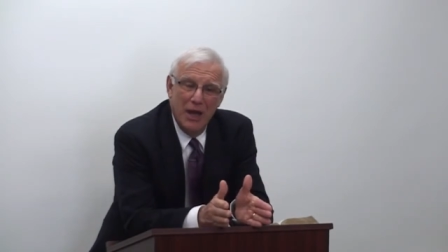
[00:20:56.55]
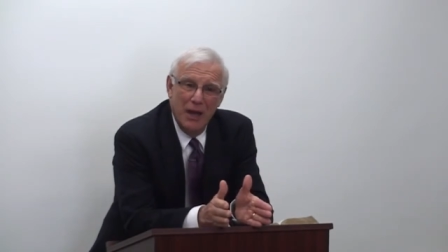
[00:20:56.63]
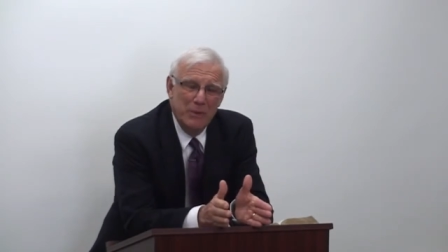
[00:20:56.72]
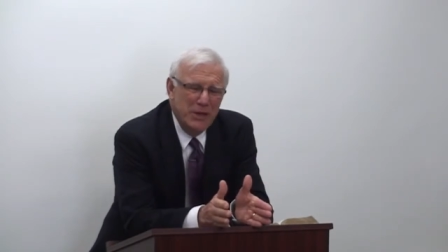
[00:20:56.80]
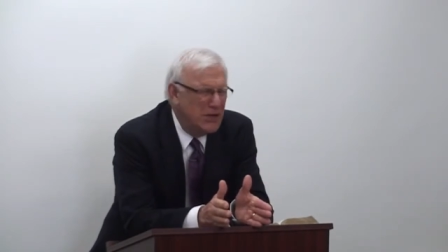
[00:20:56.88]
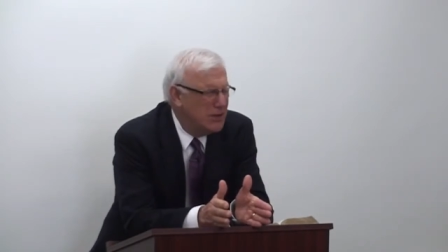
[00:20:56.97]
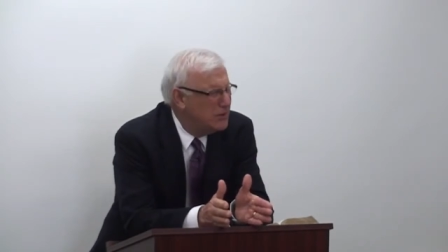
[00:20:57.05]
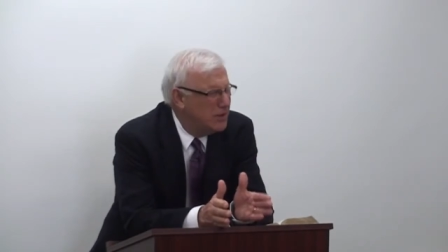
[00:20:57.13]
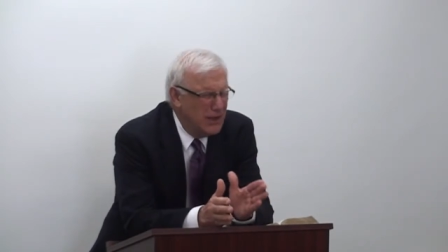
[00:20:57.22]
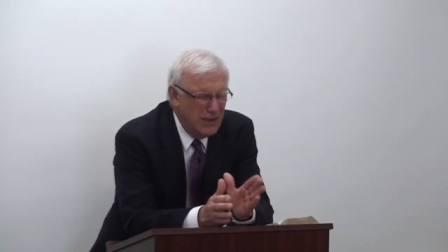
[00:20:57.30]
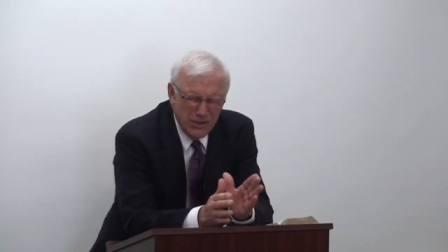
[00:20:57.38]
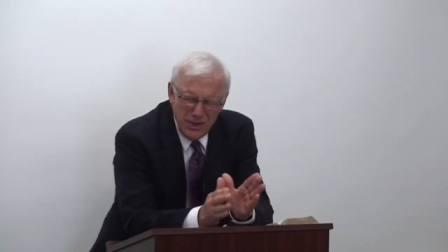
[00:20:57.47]
I mean, it,
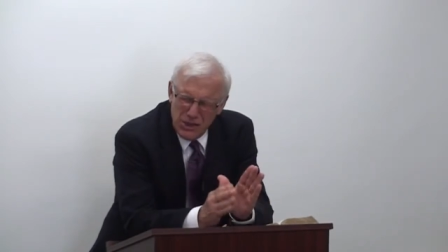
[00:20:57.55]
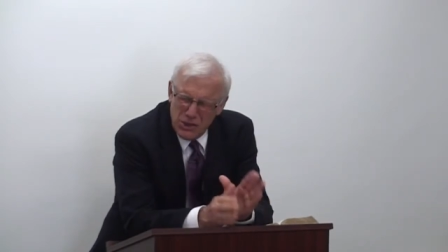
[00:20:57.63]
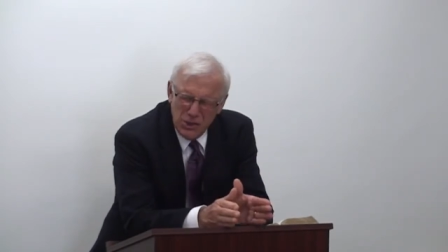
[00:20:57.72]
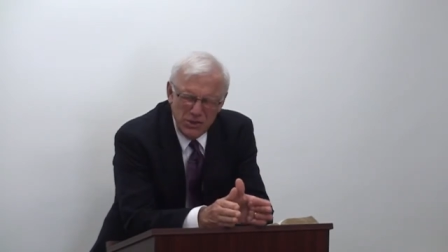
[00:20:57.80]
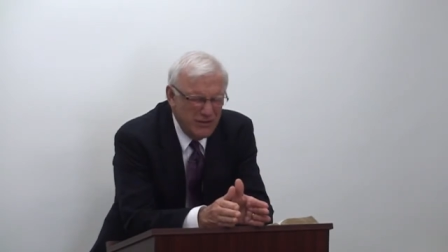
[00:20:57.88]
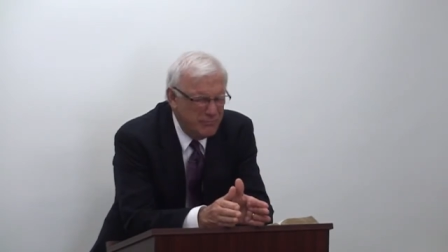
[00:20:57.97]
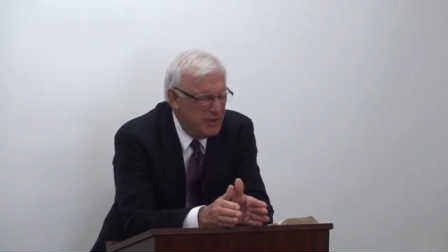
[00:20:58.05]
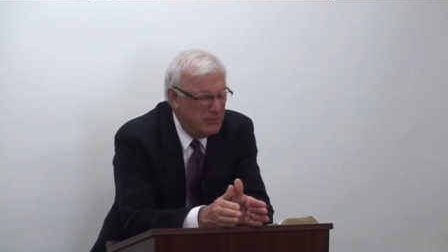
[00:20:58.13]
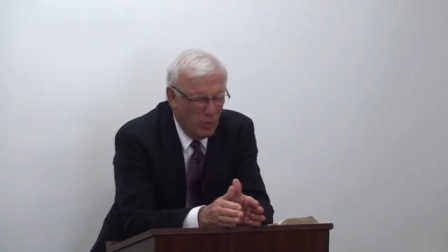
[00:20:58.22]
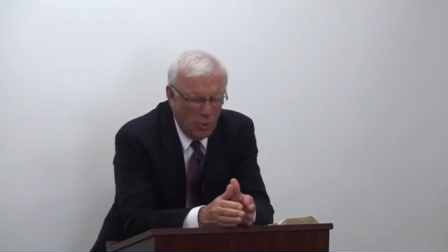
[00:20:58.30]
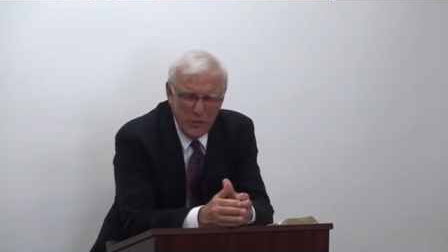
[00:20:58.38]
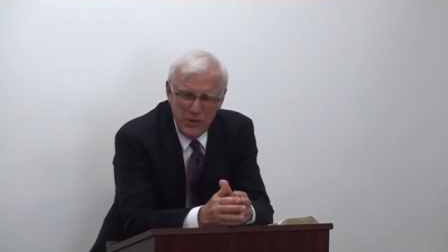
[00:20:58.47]
it, it, couldn't have
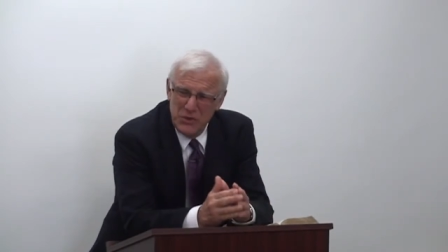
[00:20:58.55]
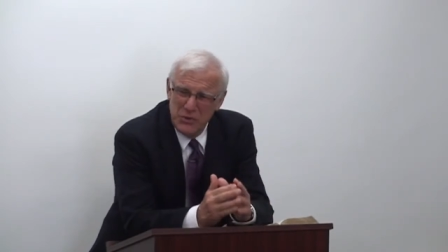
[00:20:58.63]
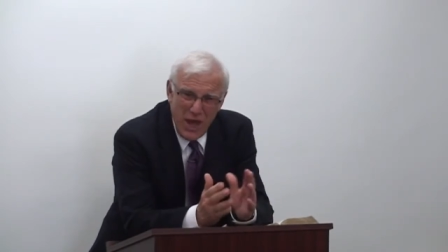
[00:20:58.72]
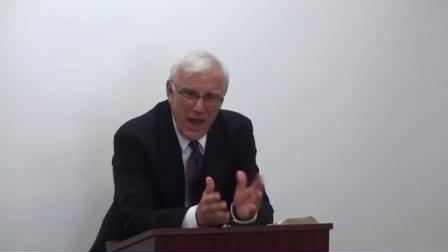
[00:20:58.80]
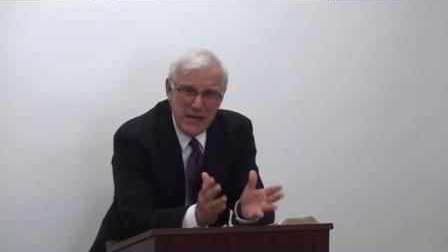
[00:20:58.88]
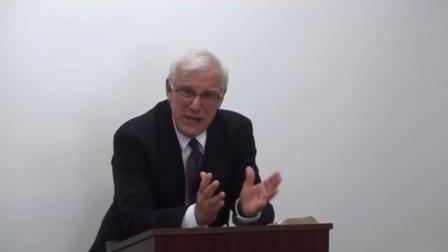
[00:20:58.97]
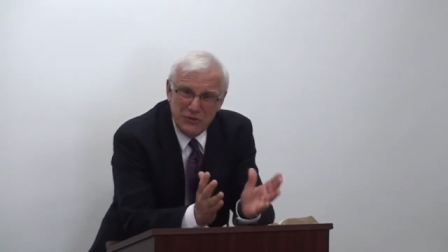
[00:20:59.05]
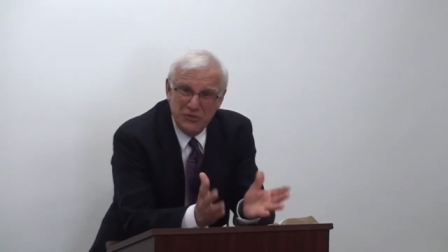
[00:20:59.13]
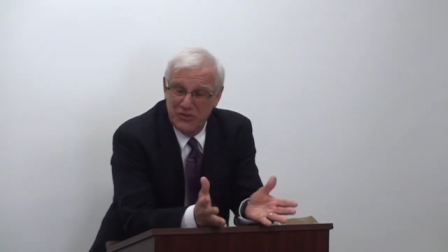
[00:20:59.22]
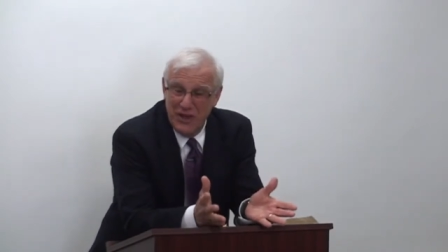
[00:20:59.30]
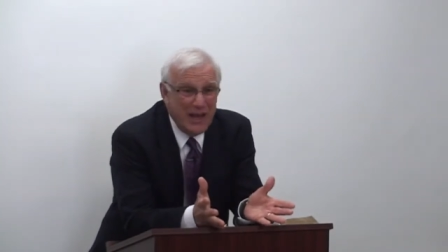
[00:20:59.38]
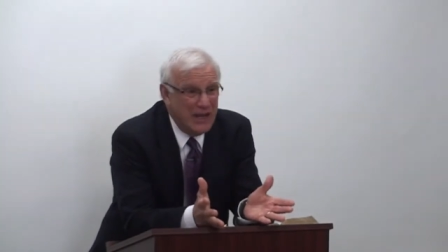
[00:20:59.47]
been more than 90
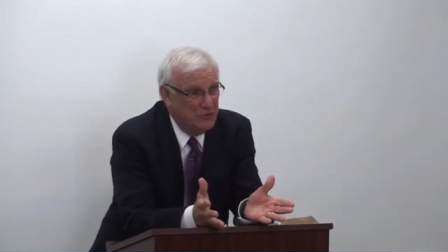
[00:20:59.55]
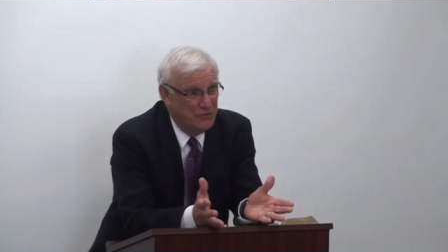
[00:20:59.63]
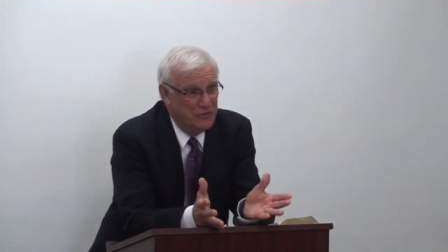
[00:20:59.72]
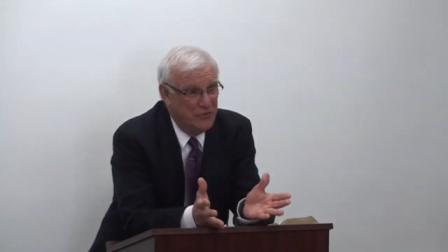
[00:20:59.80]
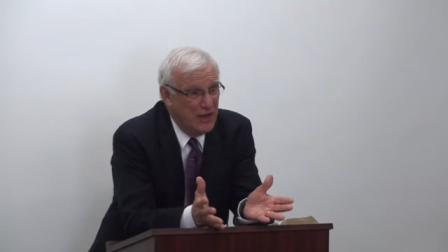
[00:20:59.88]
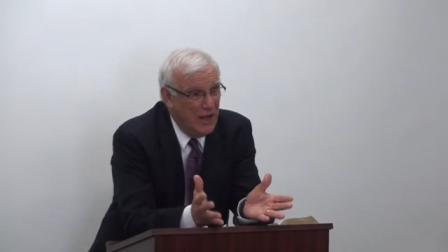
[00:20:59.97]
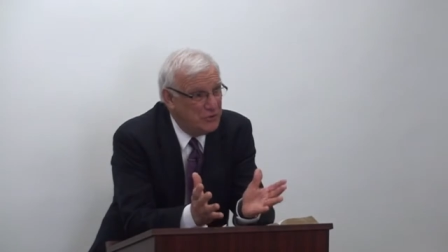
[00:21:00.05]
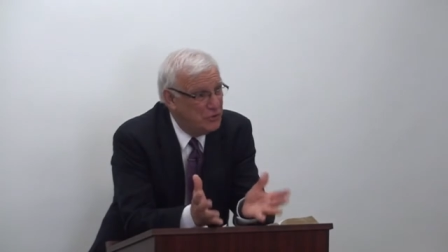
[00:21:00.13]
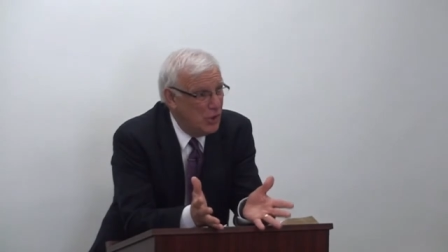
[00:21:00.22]
seconds that I